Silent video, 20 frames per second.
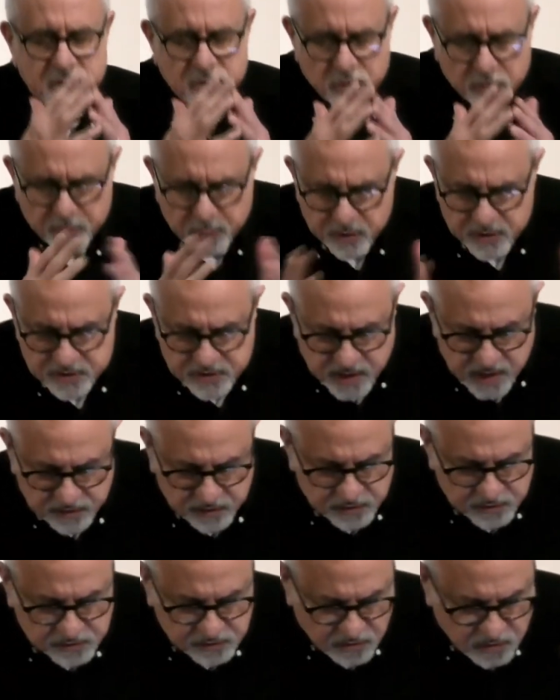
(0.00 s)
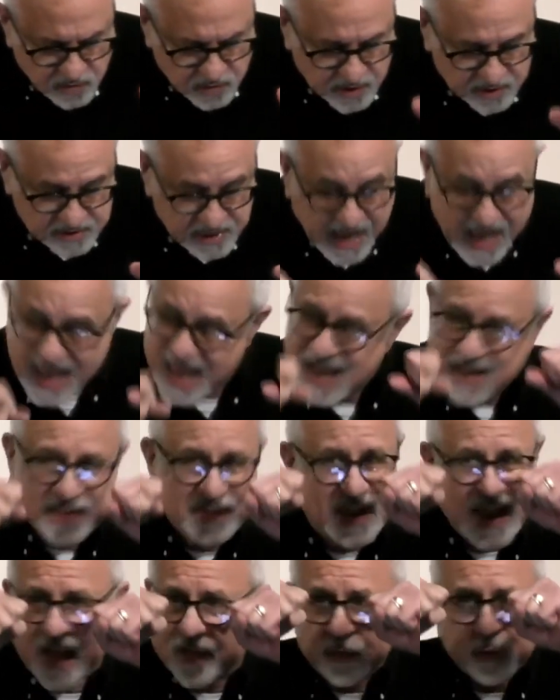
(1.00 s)
appreciate the story is
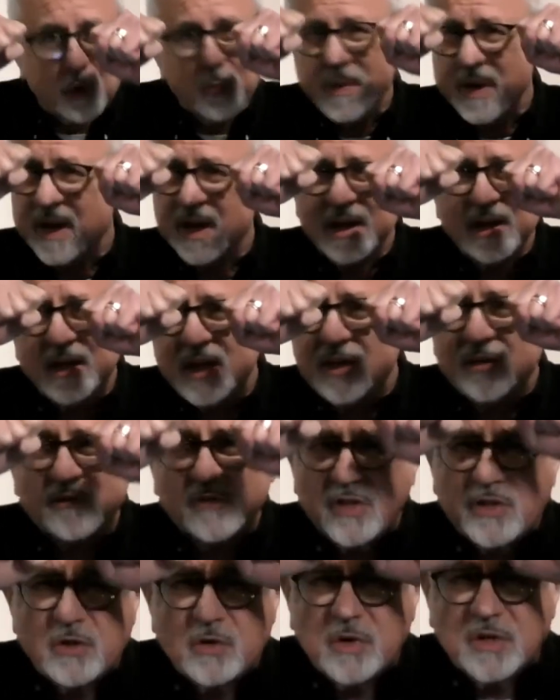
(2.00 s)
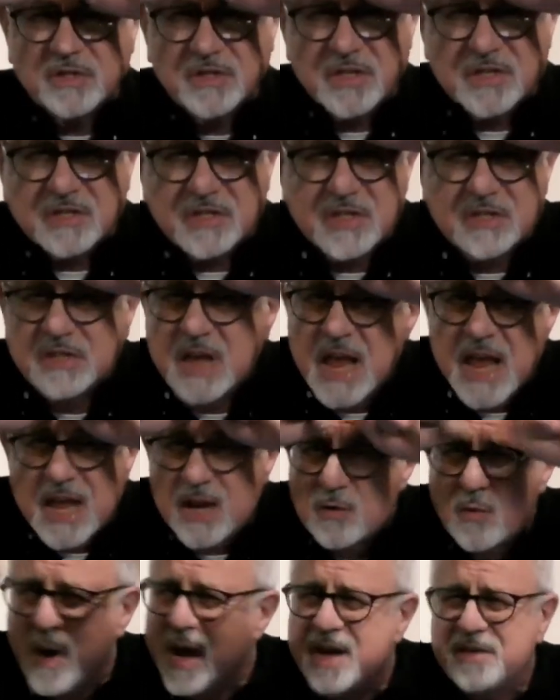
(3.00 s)
death will be unleashed in your existence
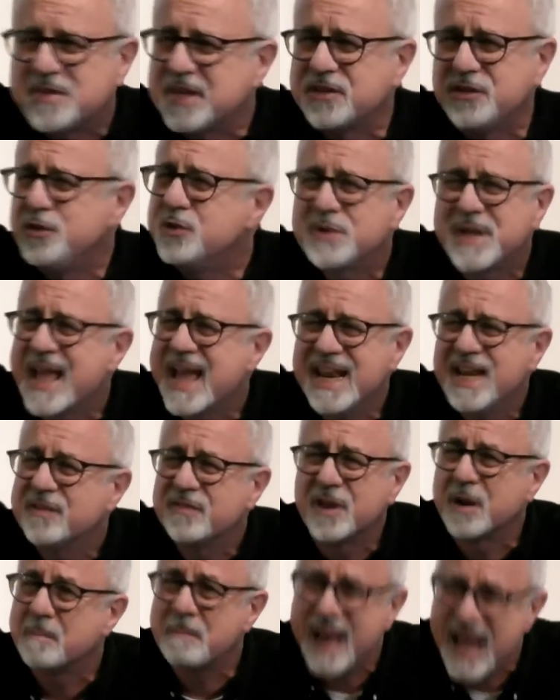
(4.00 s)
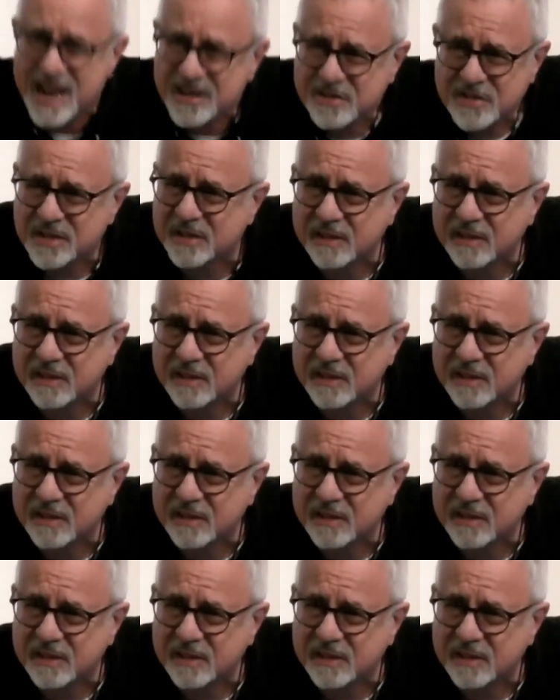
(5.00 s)
in ways that you can't even imagine.